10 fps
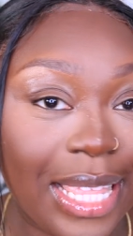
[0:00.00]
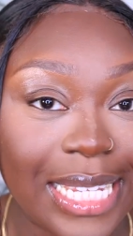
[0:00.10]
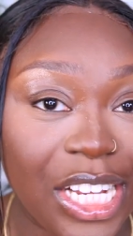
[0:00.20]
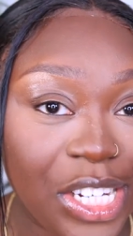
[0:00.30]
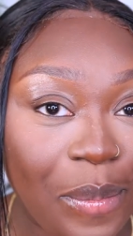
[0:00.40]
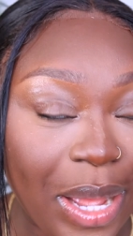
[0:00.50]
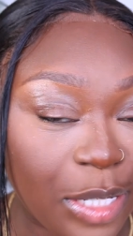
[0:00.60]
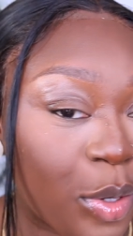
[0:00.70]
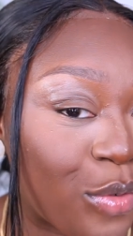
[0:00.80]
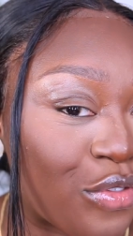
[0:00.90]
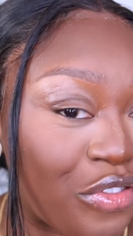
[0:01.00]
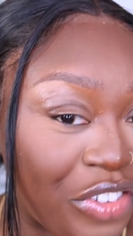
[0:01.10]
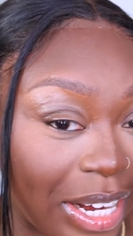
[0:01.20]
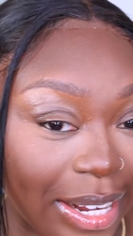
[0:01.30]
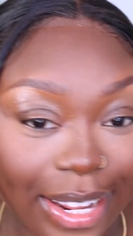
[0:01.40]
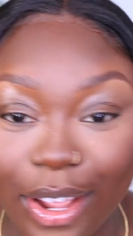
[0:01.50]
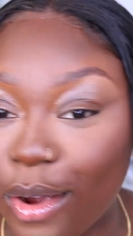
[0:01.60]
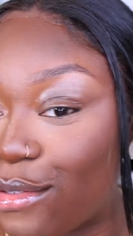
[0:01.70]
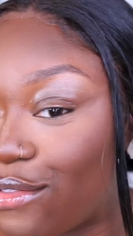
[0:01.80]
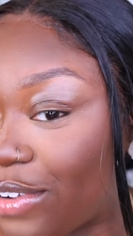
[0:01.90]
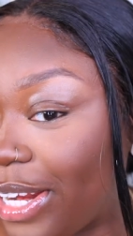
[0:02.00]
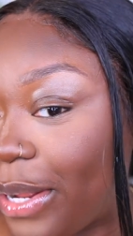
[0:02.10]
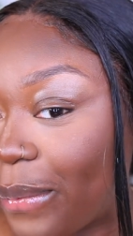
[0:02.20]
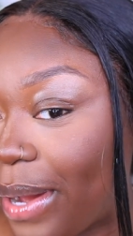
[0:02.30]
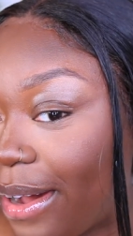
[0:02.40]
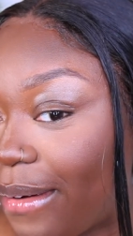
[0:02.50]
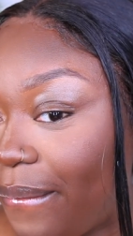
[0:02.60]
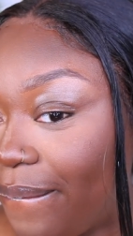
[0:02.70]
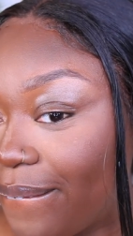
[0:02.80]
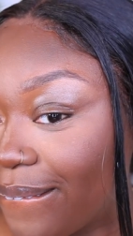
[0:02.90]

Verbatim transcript: That's actually matched me really, really well.